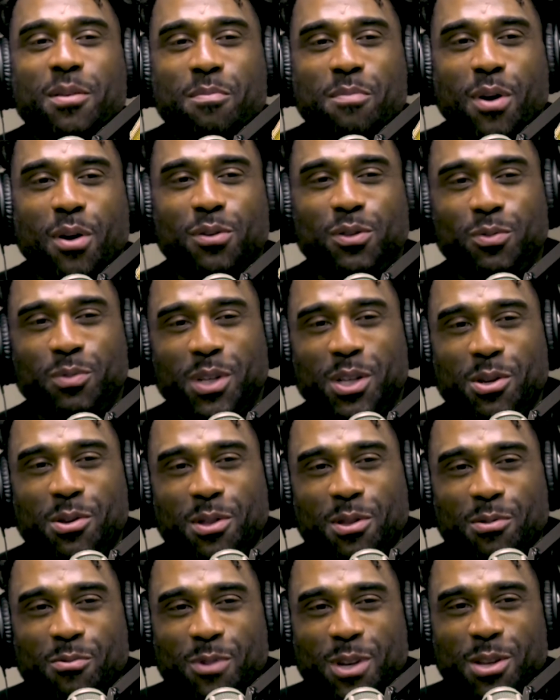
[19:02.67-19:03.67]
the most when
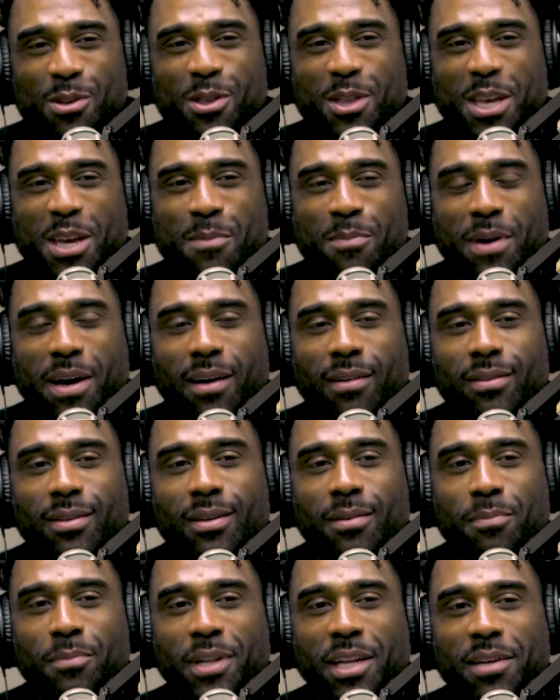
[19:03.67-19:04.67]
you think about
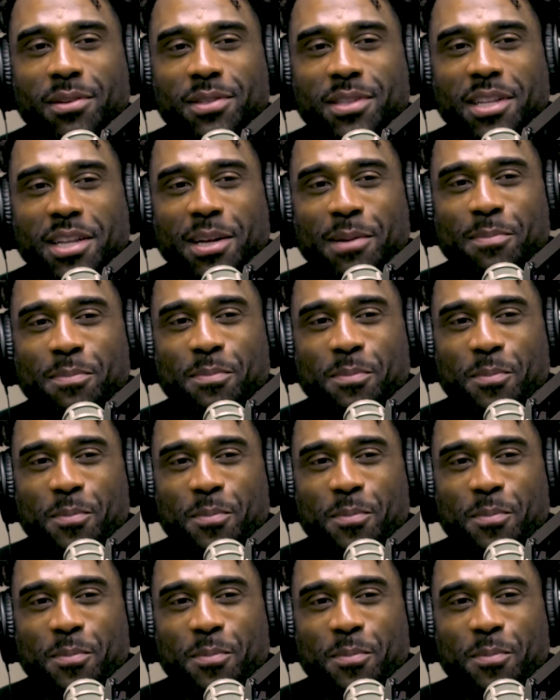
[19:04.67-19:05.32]
Players Club?